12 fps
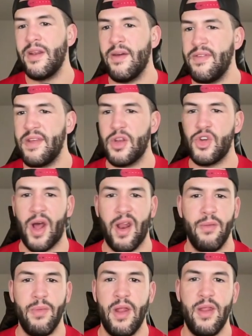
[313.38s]
definitely take a shot
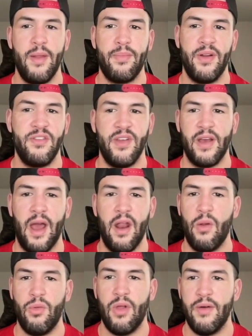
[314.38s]
on him at that price tag. I
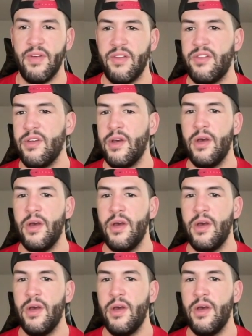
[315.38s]
don't love it.